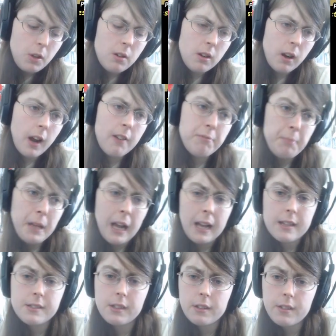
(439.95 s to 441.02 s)
Or FBI
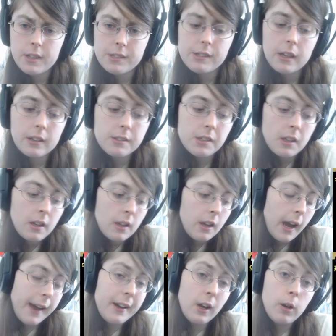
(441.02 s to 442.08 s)
statistics.
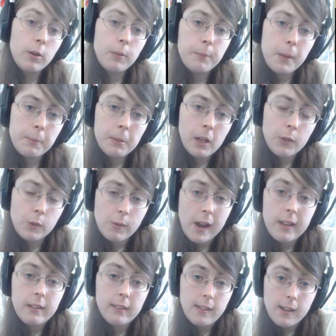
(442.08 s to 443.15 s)
I know people on the
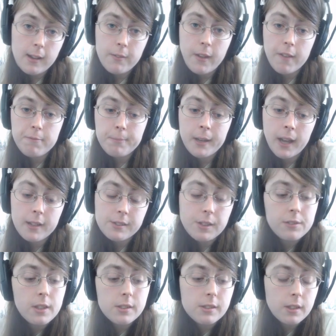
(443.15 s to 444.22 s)
right love FBI
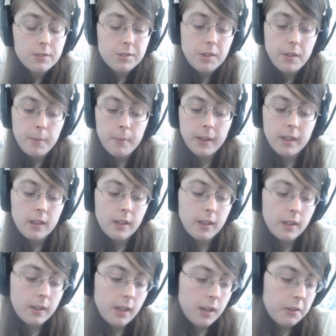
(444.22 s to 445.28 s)
statistics, so they might get a
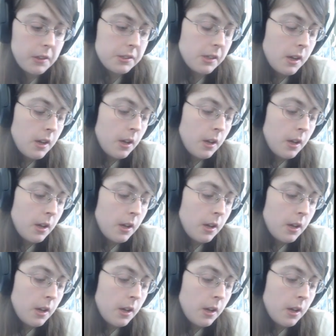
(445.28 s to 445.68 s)
kick out of this.